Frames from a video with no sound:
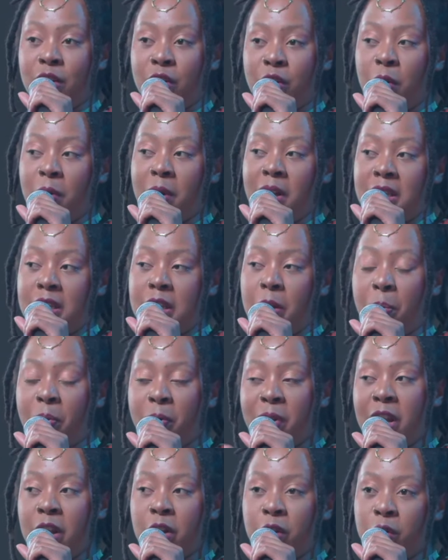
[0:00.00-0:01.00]
You know, it's a
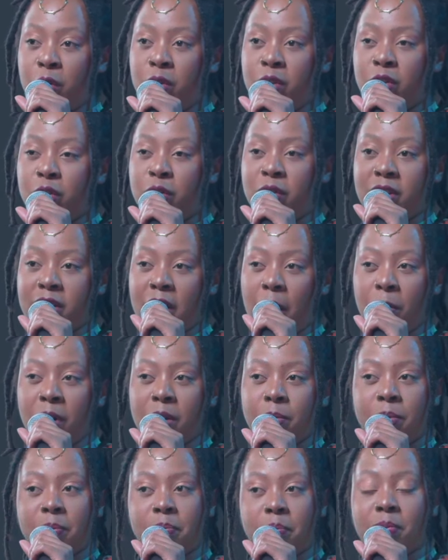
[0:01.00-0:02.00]
prelude to
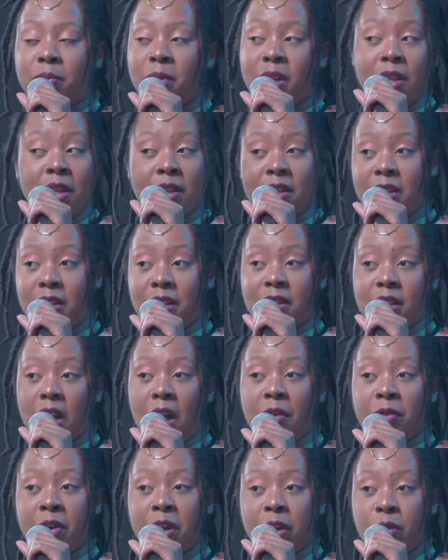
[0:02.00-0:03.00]
someone either
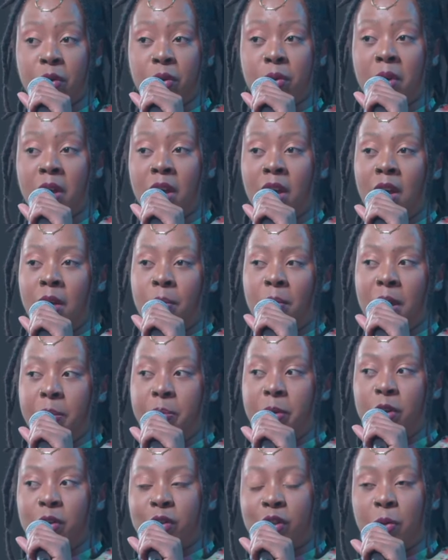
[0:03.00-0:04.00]
discovering you,
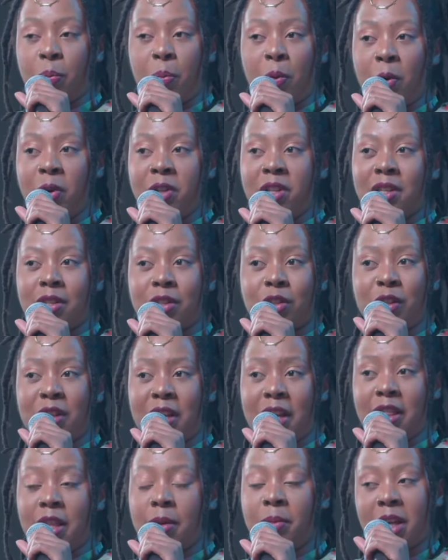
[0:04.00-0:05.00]
maybe your supporters, to
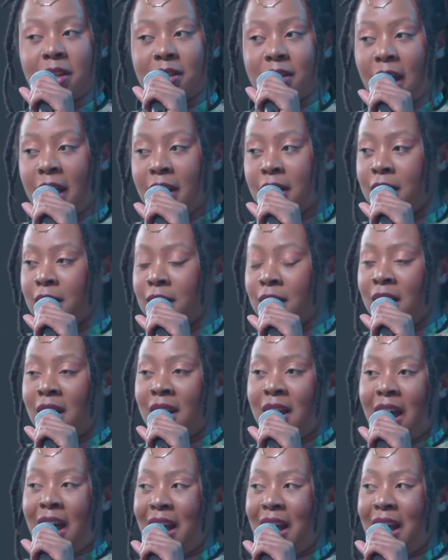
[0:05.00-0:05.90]
get them excited.